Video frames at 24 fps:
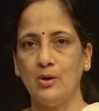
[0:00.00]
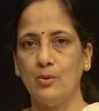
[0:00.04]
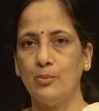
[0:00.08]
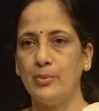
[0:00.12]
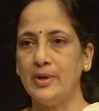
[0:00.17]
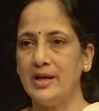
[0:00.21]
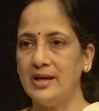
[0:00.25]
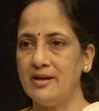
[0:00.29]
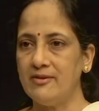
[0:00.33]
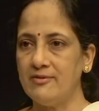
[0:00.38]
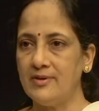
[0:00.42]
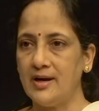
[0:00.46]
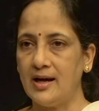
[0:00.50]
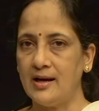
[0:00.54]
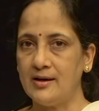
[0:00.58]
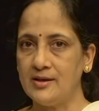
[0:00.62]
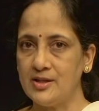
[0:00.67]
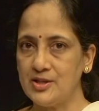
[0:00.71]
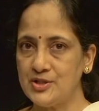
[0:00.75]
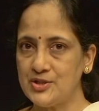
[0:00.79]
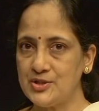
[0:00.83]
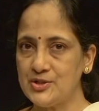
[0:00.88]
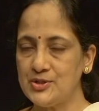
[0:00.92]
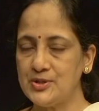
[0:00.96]
We have
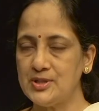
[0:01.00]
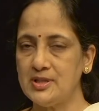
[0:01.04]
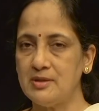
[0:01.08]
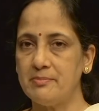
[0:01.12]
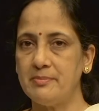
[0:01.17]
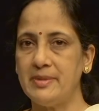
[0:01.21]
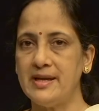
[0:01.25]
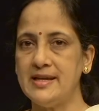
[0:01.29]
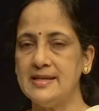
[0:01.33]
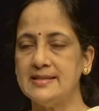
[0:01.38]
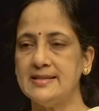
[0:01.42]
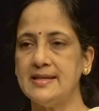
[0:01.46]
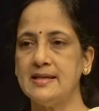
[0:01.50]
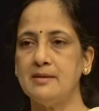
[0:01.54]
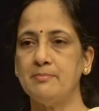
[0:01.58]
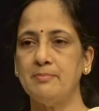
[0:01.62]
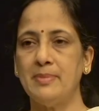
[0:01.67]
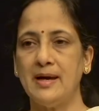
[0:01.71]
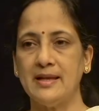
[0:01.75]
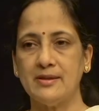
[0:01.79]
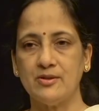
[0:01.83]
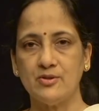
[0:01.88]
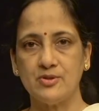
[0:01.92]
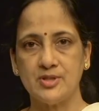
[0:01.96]
understood the basic
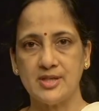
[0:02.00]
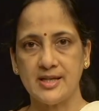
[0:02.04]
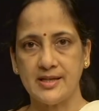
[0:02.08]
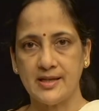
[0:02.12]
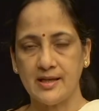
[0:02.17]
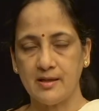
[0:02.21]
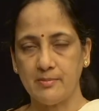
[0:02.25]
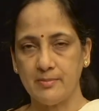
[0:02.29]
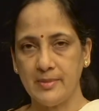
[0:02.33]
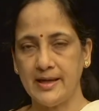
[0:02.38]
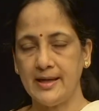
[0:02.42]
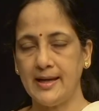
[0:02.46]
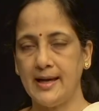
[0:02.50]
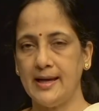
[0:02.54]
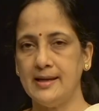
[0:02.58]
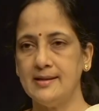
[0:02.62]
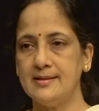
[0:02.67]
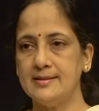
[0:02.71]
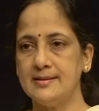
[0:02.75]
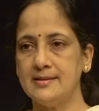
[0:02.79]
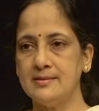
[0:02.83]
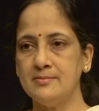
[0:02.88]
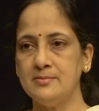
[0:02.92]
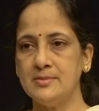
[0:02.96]
pathogenic
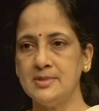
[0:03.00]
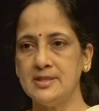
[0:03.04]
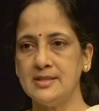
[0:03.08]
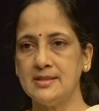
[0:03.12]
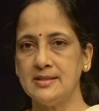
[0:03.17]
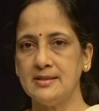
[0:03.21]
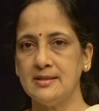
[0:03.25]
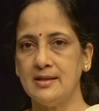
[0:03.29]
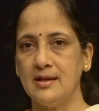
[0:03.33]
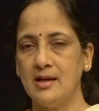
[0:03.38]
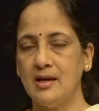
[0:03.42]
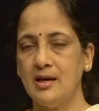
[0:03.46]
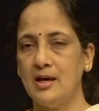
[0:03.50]
mechanisms.